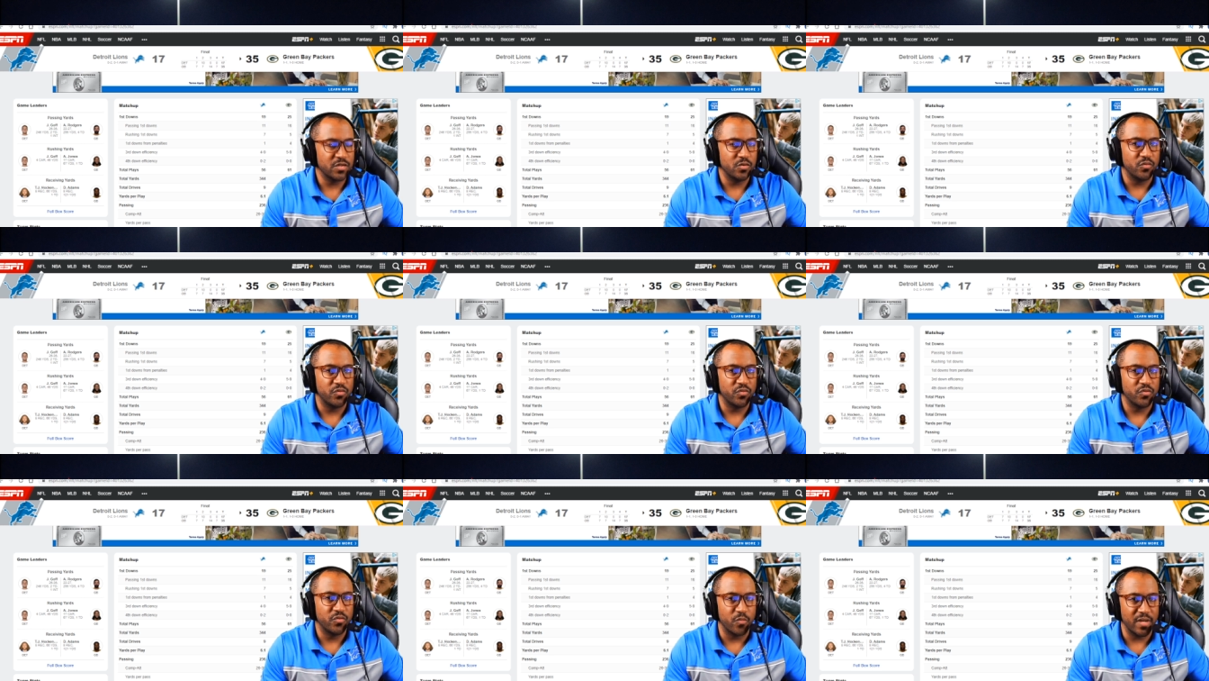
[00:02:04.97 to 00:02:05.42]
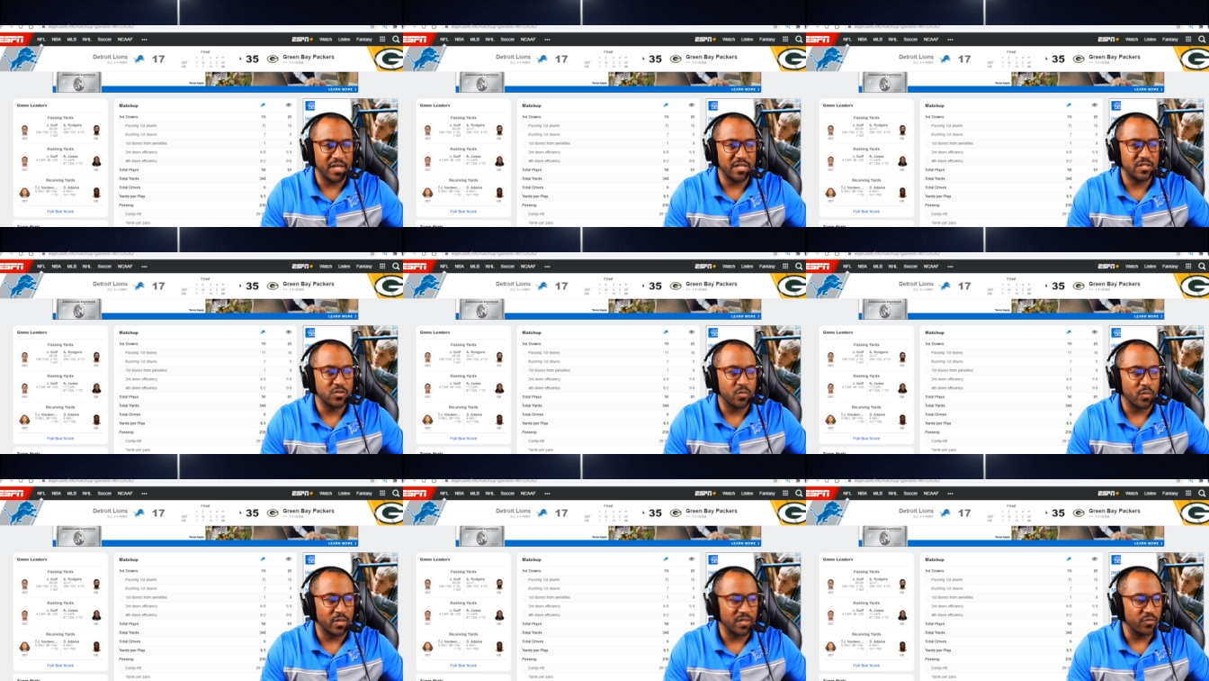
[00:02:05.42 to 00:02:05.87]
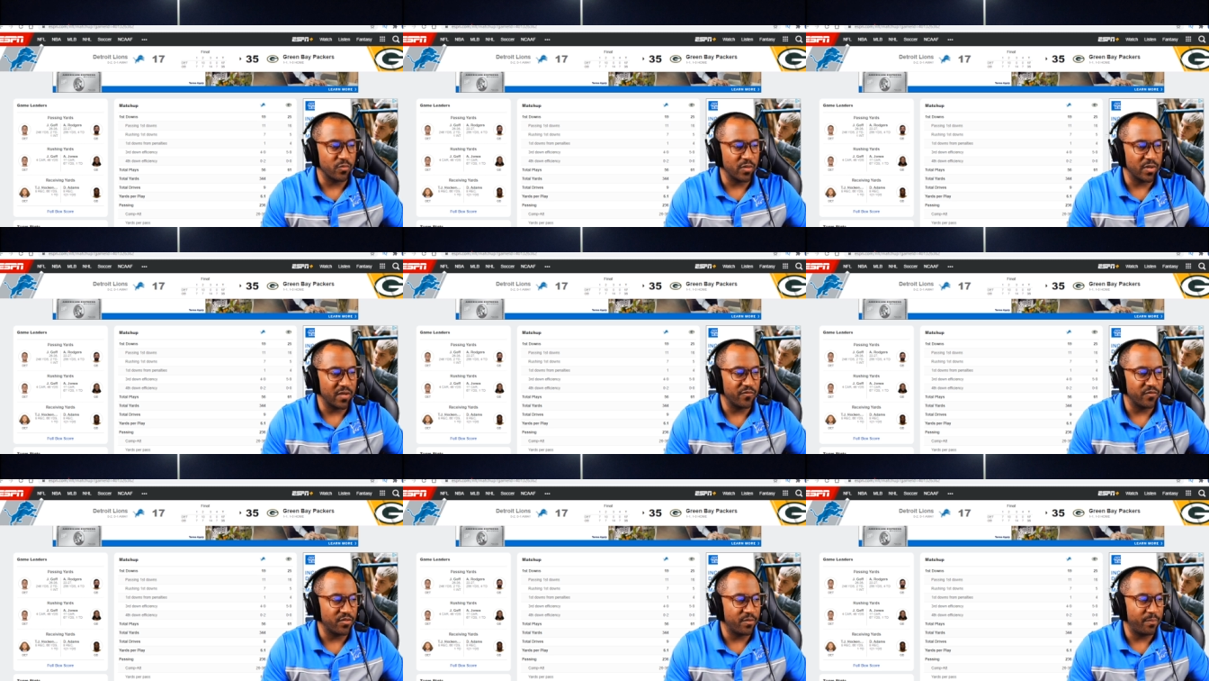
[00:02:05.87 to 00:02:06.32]
to
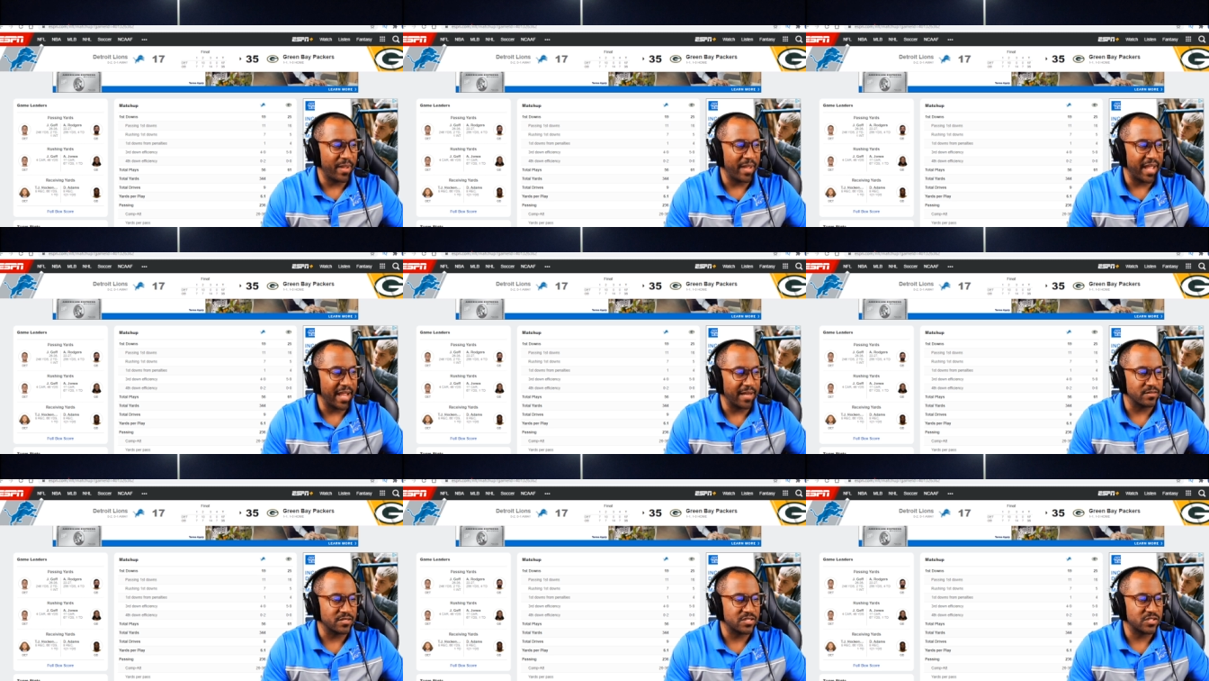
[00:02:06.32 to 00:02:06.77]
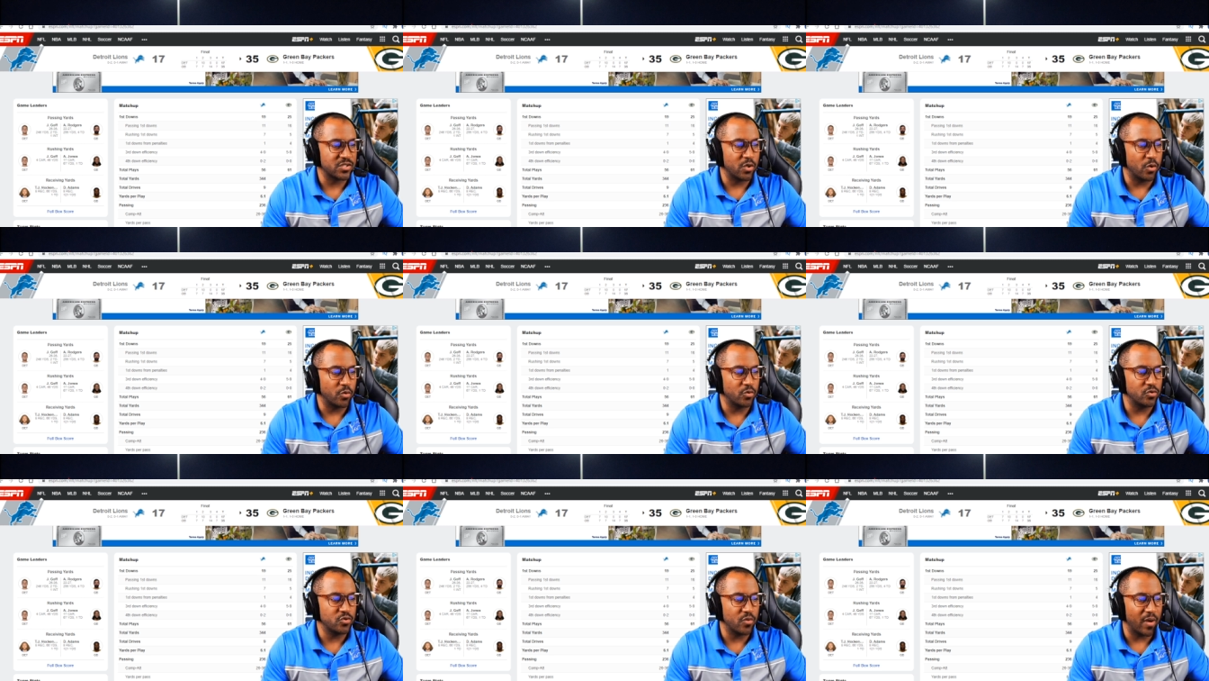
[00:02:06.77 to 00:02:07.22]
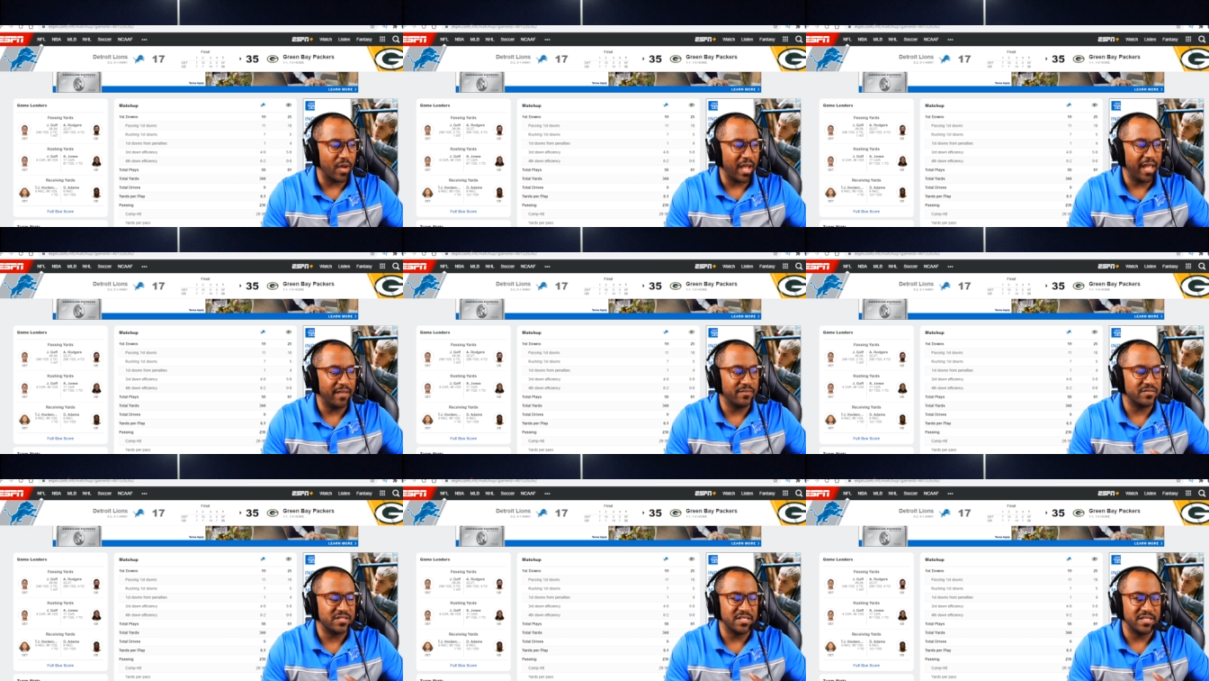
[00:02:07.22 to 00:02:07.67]
323 for the Packers. Total
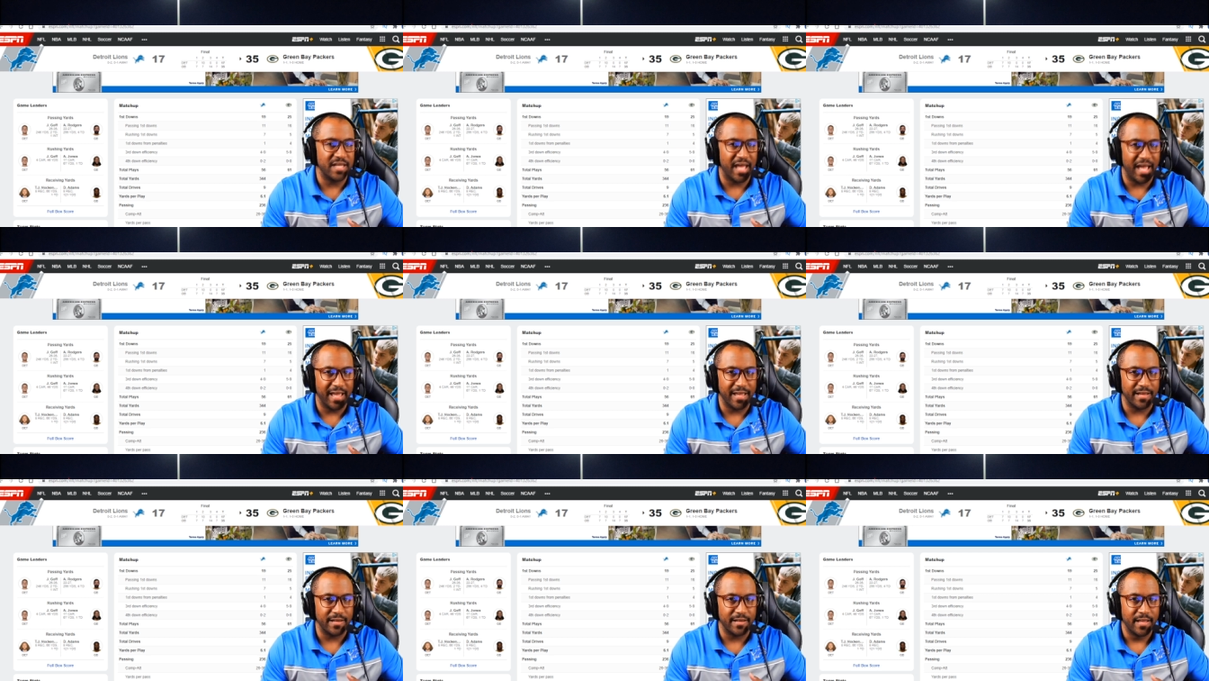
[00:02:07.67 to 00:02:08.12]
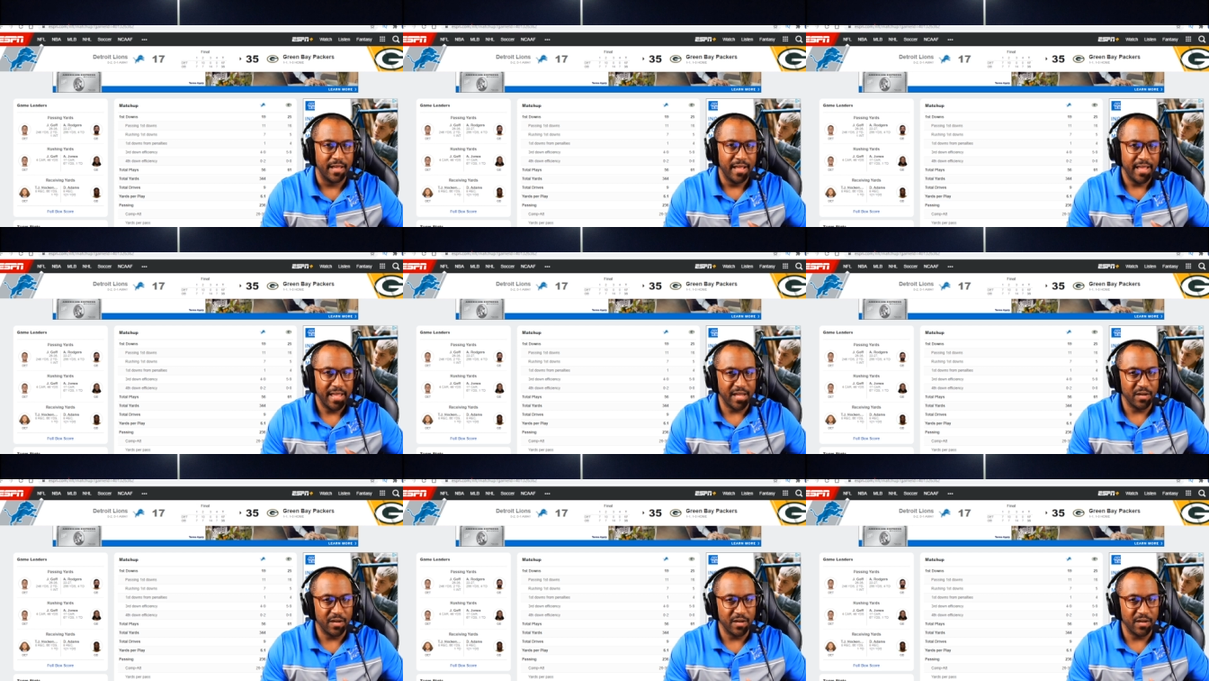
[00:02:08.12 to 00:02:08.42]
drives, nine.